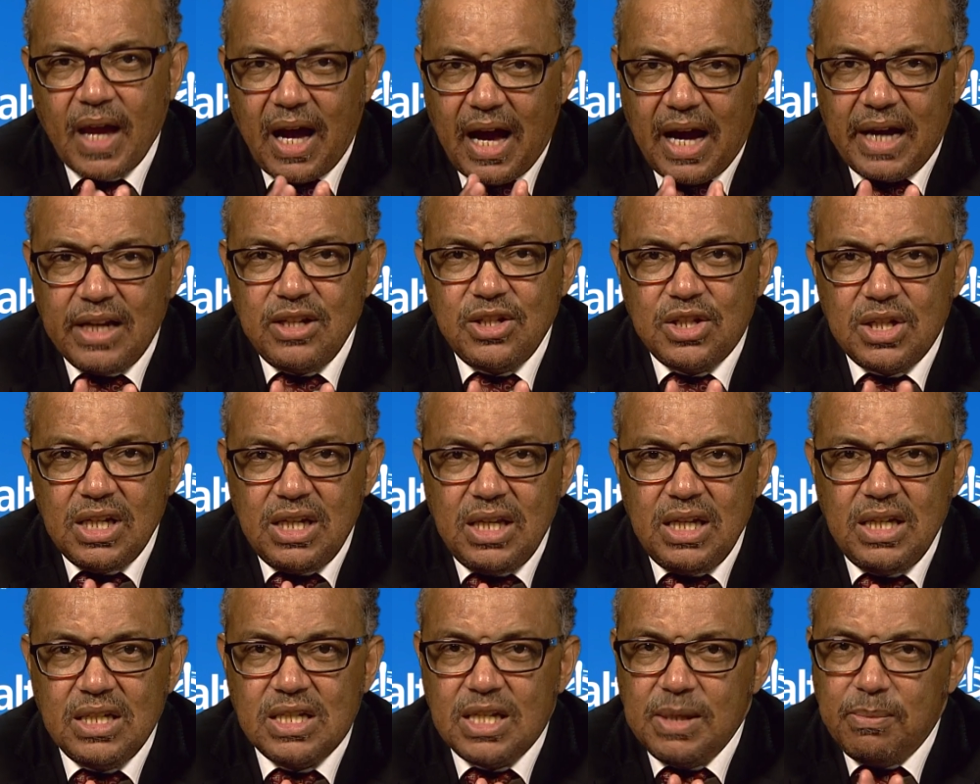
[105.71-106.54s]

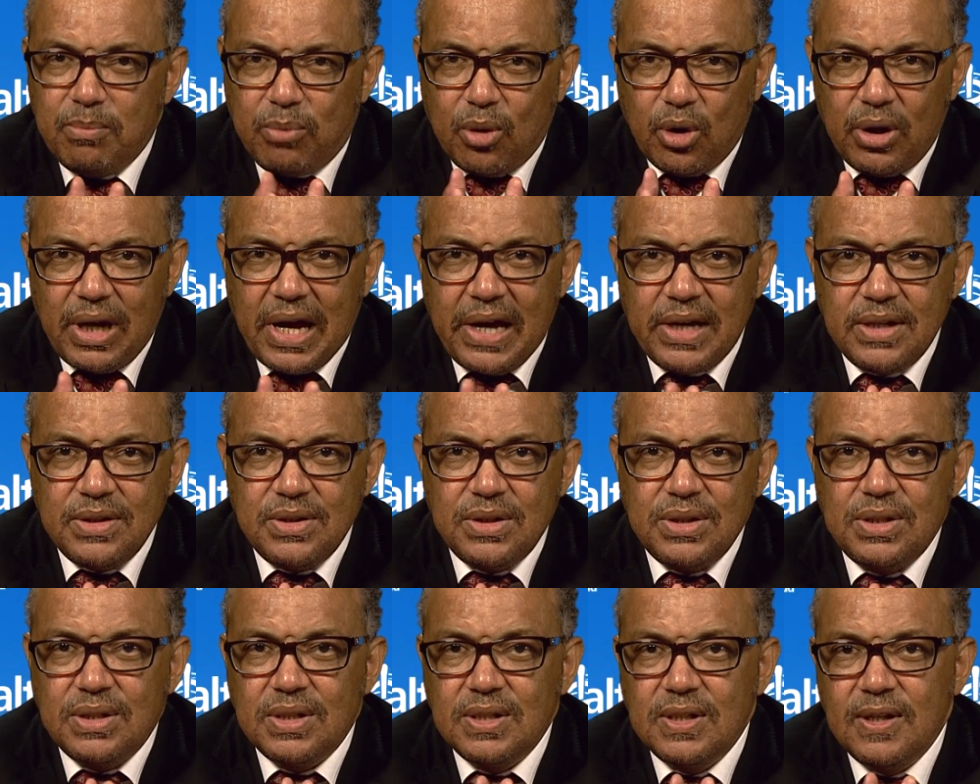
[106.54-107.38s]
ICD
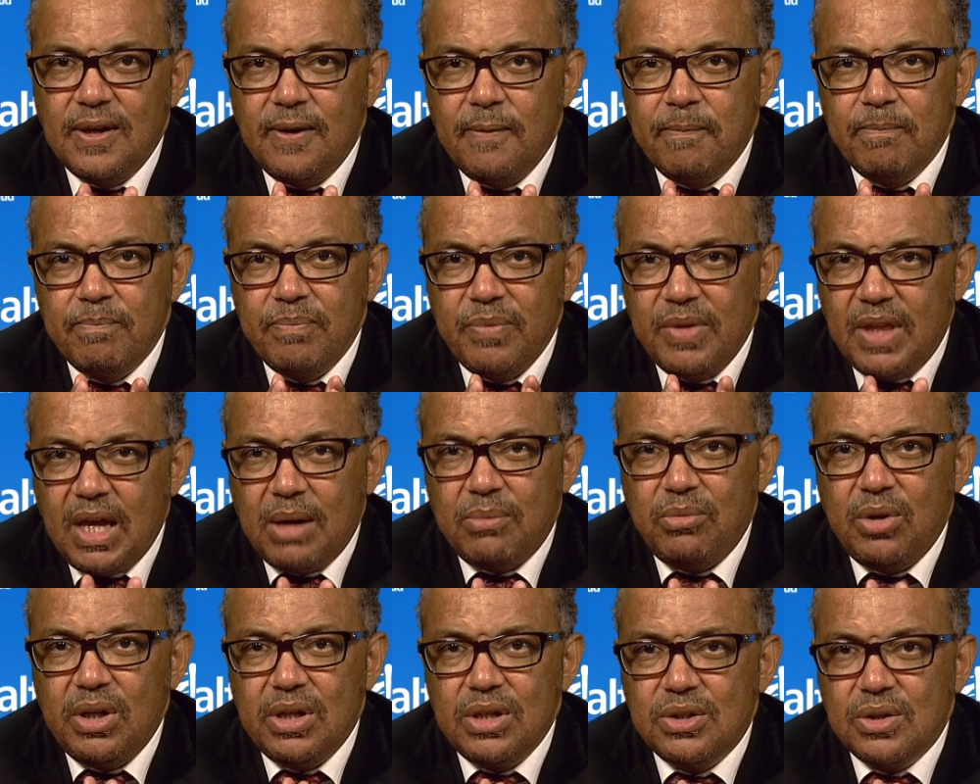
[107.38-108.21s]
symbolizes
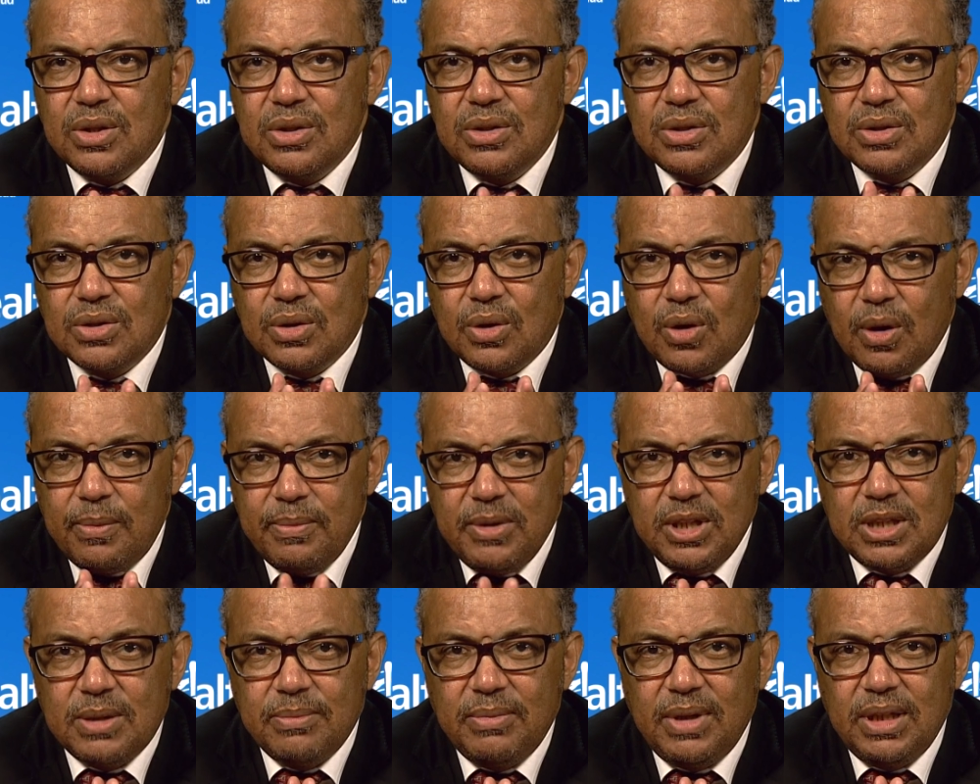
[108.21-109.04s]
WHO's
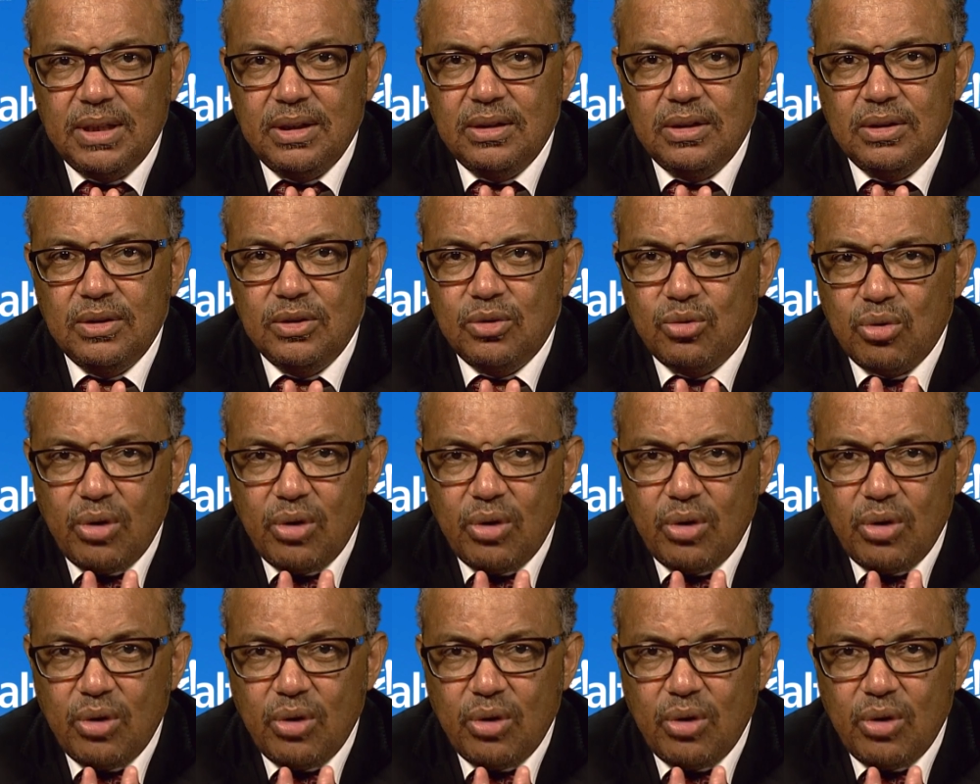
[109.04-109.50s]
commitment